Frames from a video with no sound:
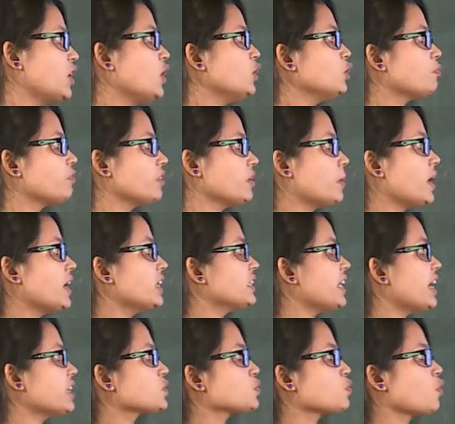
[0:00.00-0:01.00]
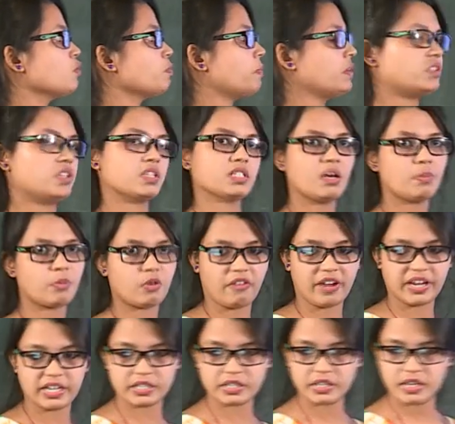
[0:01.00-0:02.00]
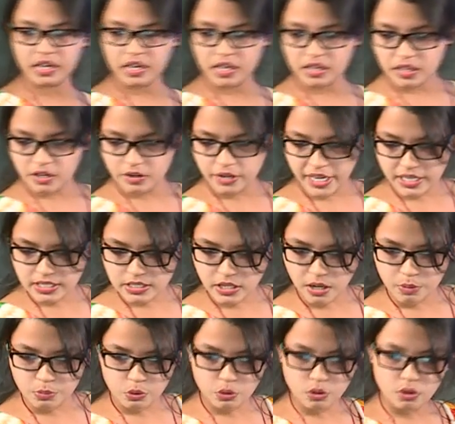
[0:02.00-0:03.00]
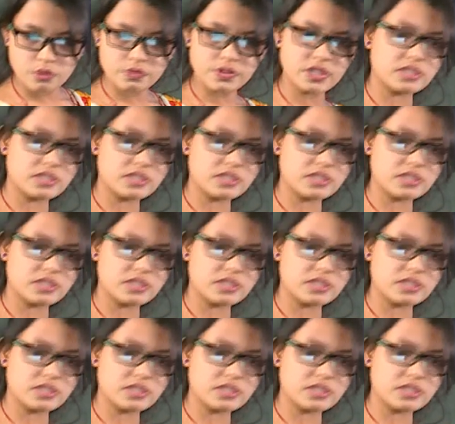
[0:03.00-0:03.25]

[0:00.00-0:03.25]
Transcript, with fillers: To prevent that, stone pitchings are provided. And next come to the